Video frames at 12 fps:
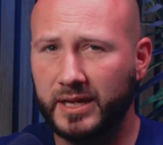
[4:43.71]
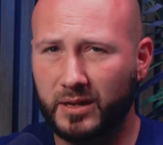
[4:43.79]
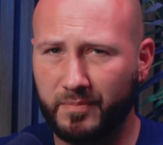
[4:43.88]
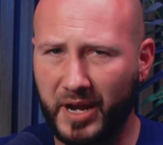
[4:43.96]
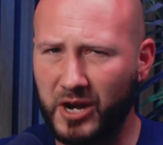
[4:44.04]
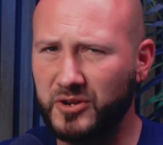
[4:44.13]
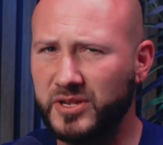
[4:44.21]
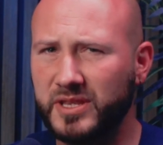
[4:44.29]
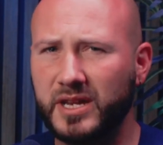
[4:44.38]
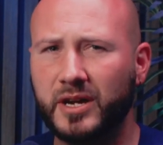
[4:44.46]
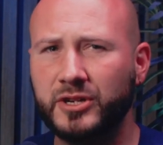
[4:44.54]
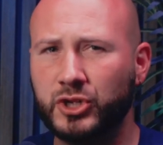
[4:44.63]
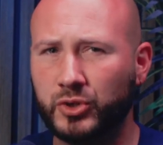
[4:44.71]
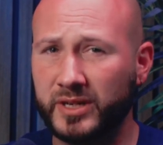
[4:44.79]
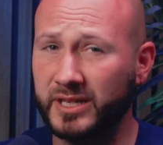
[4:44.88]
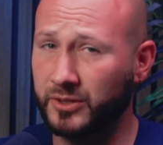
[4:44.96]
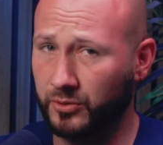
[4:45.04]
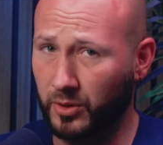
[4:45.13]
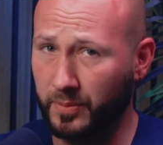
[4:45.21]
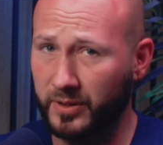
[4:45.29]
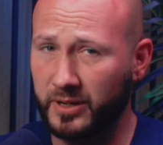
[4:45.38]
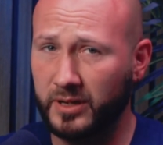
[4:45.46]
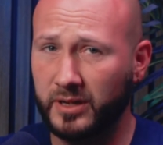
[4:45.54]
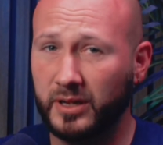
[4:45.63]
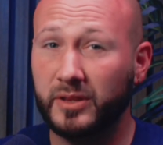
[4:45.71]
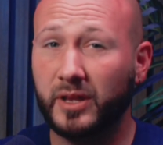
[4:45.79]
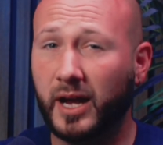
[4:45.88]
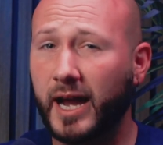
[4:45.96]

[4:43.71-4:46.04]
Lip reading: Compared to the untreated group, the